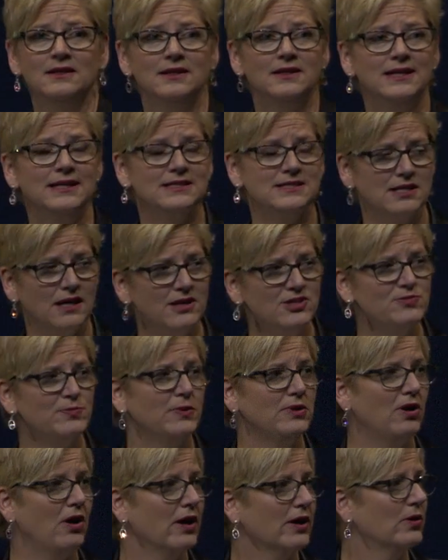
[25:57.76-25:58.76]
It does
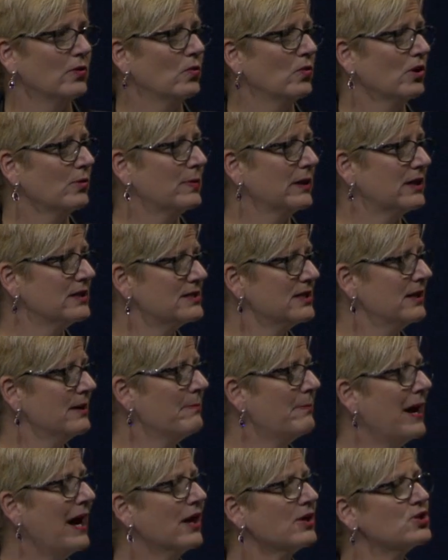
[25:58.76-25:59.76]
belong in work because it
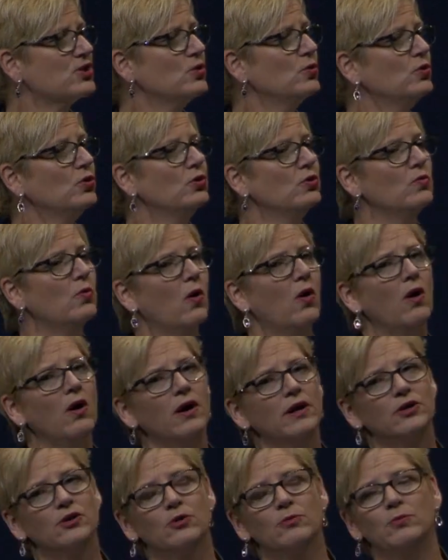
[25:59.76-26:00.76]
impacts who you are
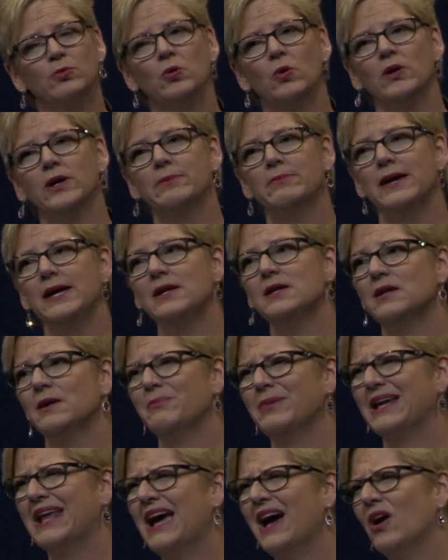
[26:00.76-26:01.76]
and your employee makeup
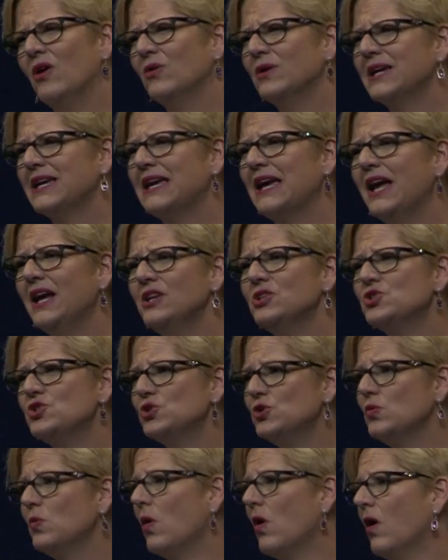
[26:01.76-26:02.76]
and how engaged
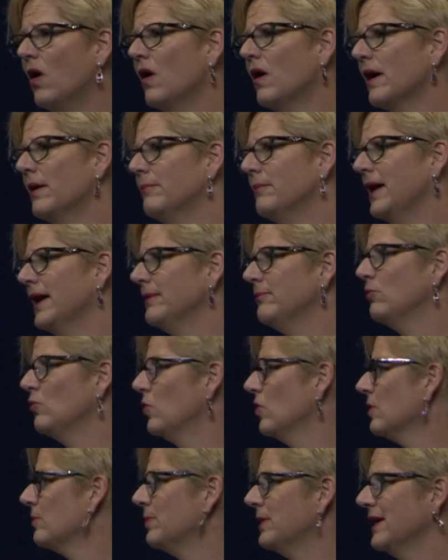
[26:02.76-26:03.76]
you are at my
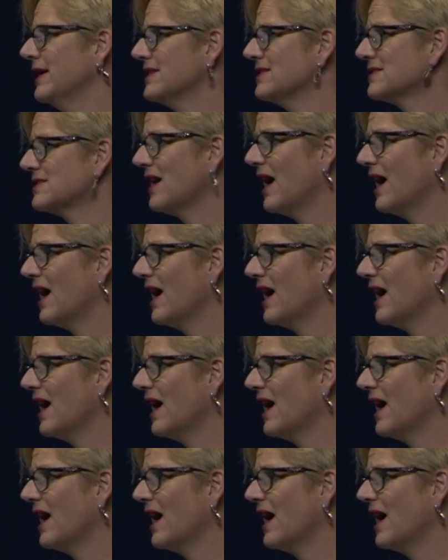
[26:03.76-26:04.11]
workplace.